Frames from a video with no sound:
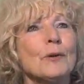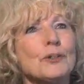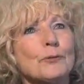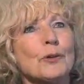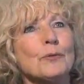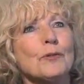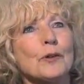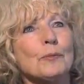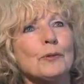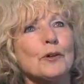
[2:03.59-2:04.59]
always room
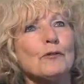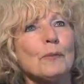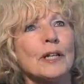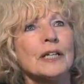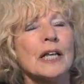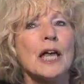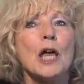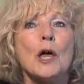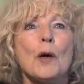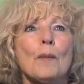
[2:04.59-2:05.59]
for improvement.
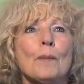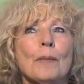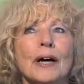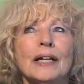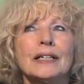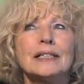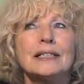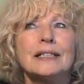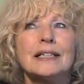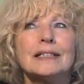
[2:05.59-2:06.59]

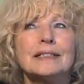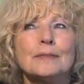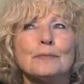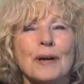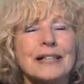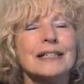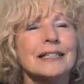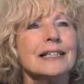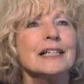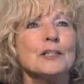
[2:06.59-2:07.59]
But
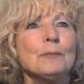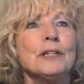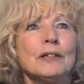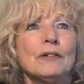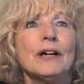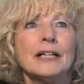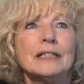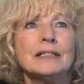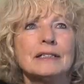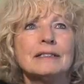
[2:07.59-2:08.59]
basically, it's been a
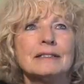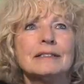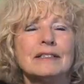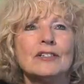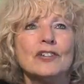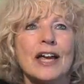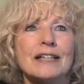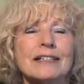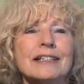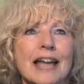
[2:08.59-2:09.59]
great
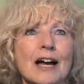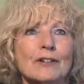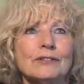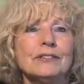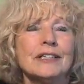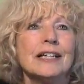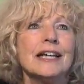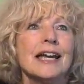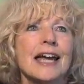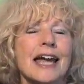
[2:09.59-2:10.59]
jazz town.
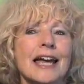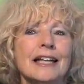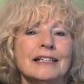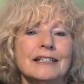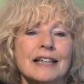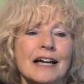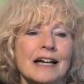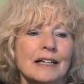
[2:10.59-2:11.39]
And